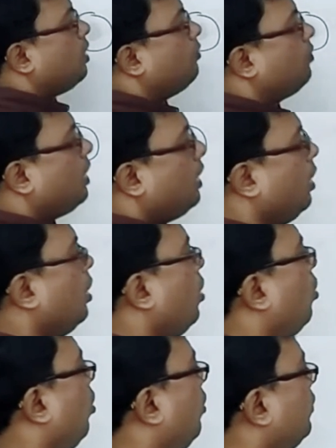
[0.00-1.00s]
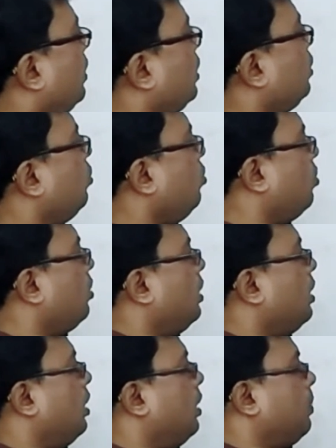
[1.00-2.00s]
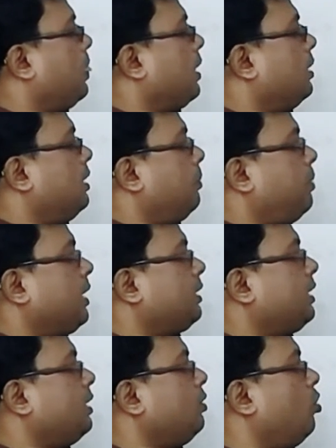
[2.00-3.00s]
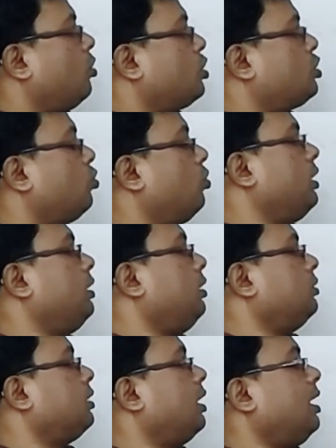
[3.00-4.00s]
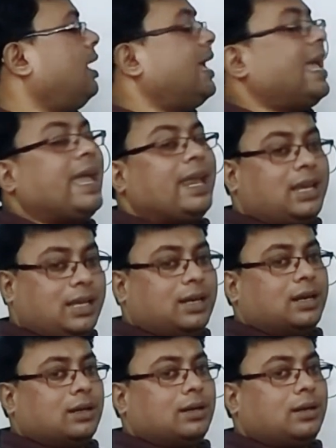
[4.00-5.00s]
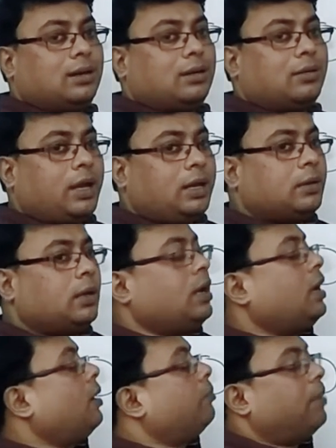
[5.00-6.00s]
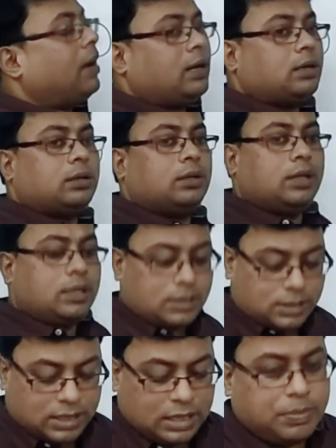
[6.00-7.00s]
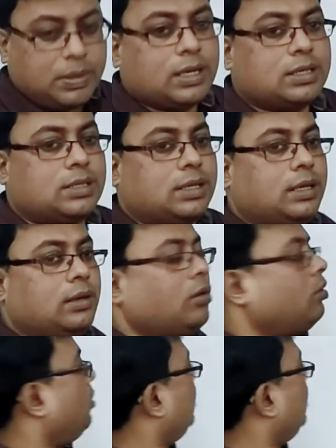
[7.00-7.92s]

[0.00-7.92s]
a way of depicting or showing the allele, right? But in CBSE